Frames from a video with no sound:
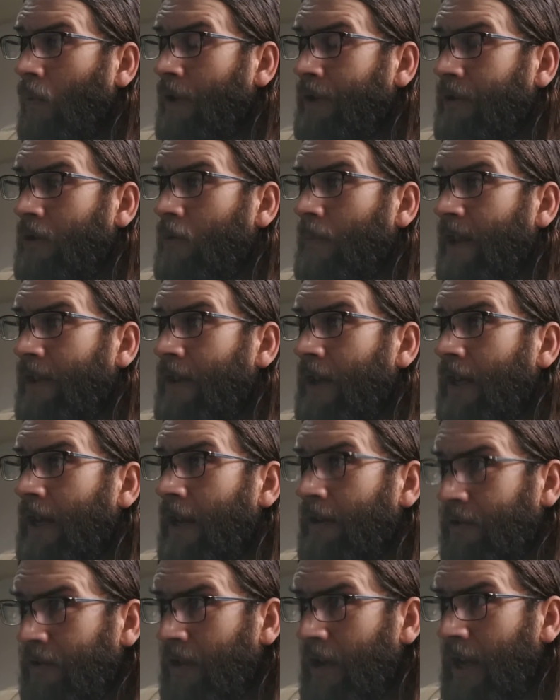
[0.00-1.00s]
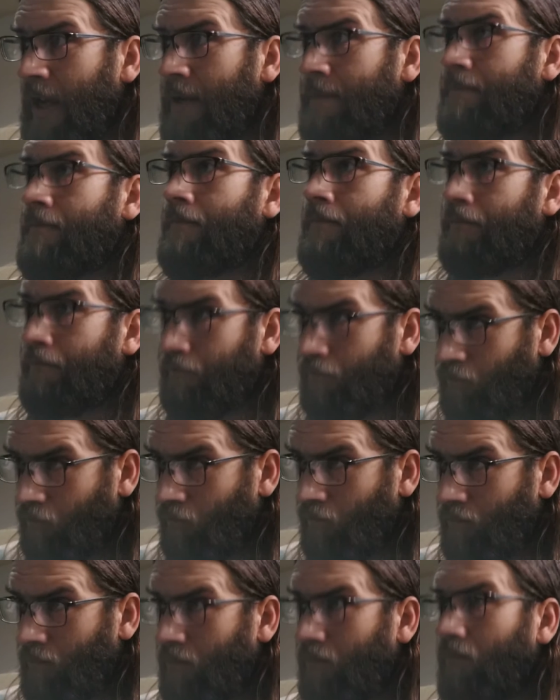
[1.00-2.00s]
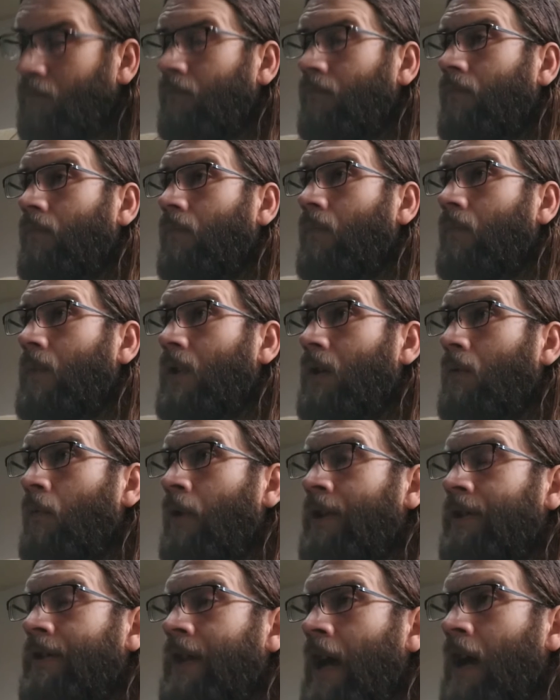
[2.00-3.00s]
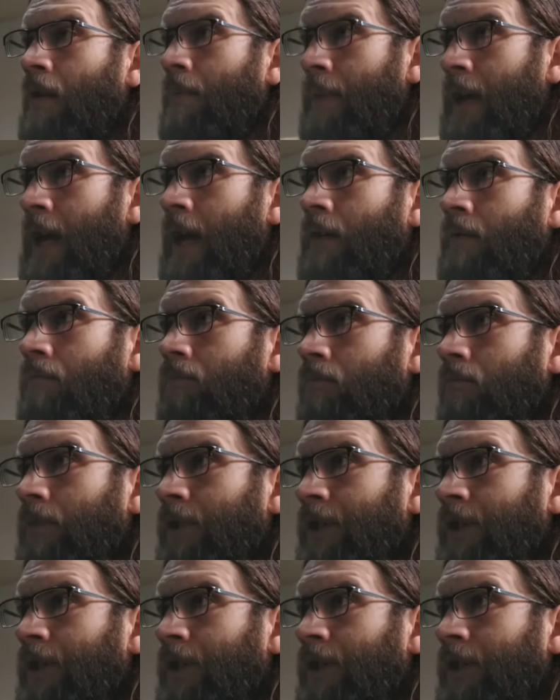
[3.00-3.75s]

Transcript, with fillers: went to do my thing yesterday. Went to town and back.